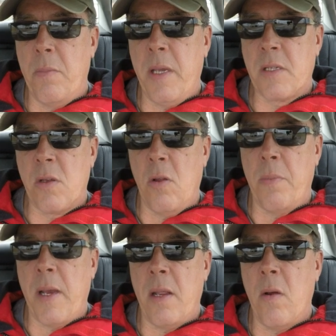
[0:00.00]
being sold
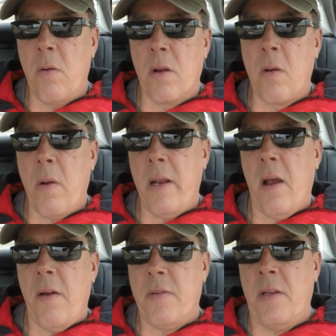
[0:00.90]
by an owner, quite
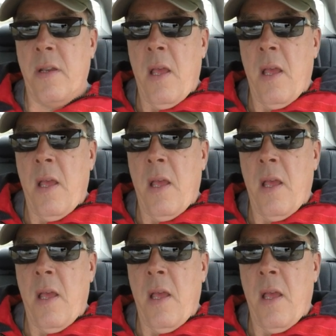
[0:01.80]
often